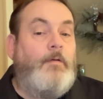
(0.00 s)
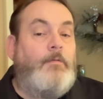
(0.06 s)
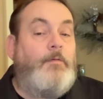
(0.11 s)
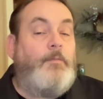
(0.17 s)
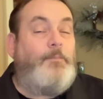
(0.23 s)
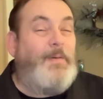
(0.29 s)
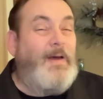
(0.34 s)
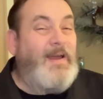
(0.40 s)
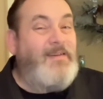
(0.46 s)
to
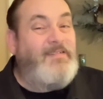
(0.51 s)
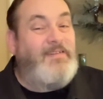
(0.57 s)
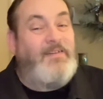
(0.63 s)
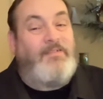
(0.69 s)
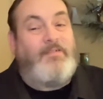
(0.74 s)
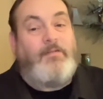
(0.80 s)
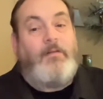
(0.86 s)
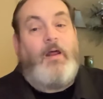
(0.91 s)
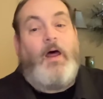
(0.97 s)
base
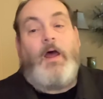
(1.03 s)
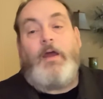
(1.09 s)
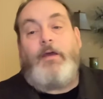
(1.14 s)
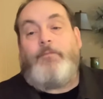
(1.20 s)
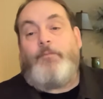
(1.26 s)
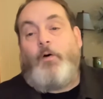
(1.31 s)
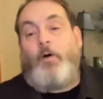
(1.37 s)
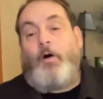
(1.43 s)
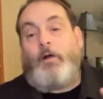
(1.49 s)
its
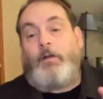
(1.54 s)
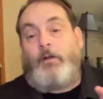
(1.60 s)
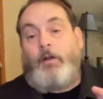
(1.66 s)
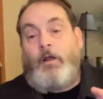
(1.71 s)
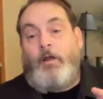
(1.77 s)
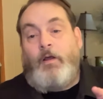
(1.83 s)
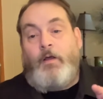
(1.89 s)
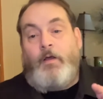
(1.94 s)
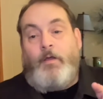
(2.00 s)
life on
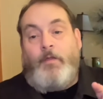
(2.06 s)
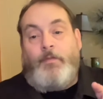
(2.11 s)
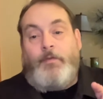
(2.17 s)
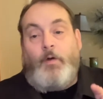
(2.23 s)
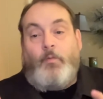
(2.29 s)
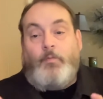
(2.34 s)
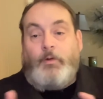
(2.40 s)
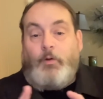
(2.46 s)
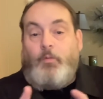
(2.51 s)
the
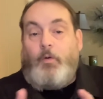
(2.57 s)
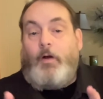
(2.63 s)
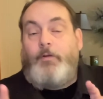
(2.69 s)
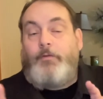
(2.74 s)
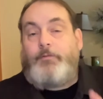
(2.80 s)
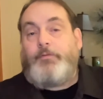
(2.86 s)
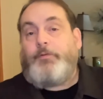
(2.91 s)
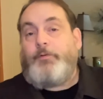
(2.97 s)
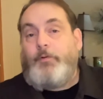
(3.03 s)
only
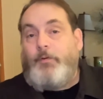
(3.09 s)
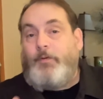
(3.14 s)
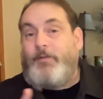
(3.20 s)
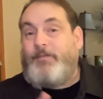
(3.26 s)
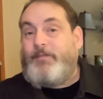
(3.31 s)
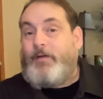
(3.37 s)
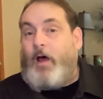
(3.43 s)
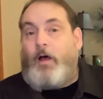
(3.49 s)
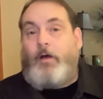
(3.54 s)
one true and
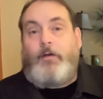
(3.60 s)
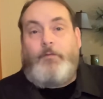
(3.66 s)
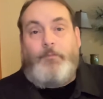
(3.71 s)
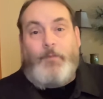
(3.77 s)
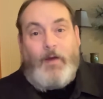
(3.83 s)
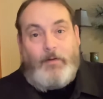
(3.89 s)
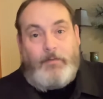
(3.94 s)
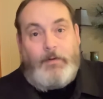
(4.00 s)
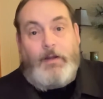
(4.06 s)
solid
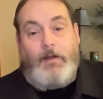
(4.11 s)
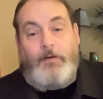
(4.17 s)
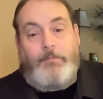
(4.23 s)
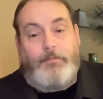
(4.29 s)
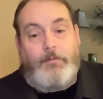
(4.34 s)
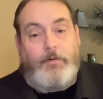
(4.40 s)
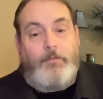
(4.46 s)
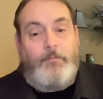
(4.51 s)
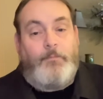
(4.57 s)

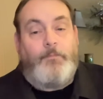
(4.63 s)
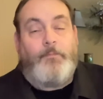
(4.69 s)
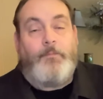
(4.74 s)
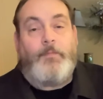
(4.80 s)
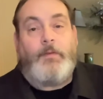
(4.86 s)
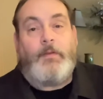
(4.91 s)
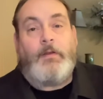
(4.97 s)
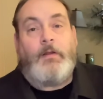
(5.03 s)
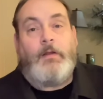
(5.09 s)
foundation
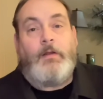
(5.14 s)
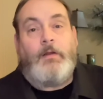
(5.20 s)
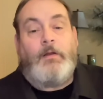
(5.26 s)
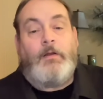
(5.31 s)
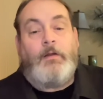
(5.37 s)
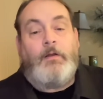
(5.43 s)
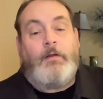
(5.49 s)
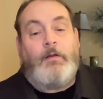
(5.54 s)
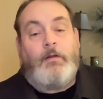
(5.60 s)

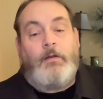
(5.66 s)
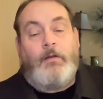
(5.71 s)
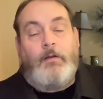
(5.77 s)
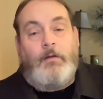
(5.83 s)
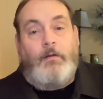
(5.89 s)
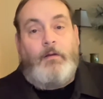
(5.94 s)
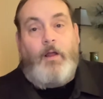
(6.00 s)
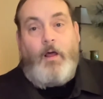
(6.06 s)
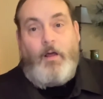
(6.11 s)

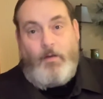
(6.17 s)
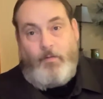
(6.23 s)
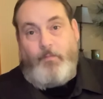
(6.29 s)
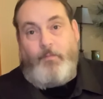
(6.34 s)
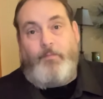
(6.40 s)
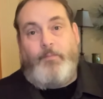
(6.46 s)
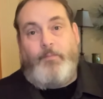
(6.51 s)
love.